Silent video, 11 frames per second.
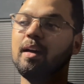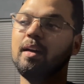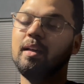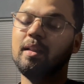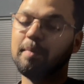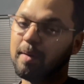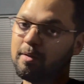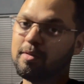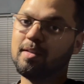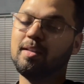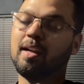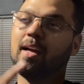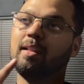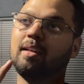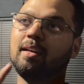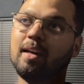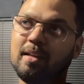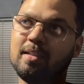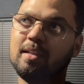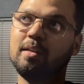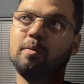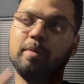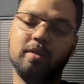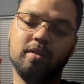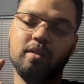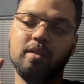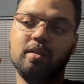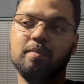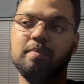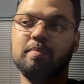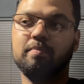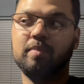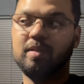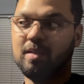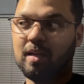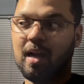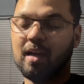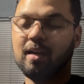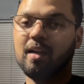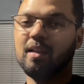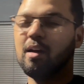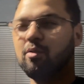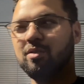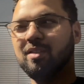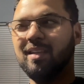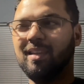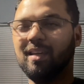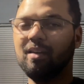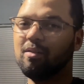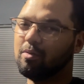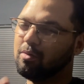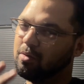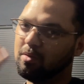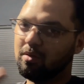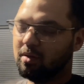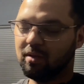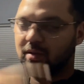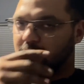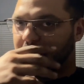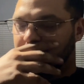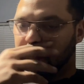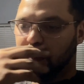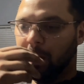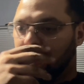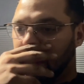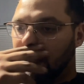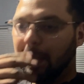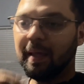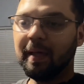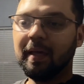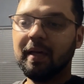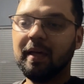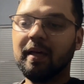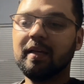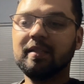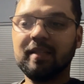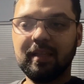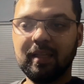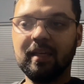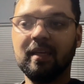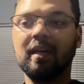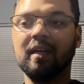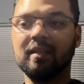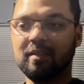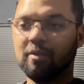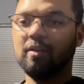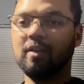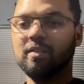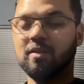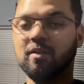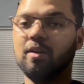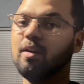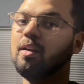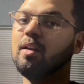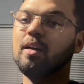In the process, cracked the casing, which is busy trying right now, or setting, because it's fixed already, setting and so on and so on.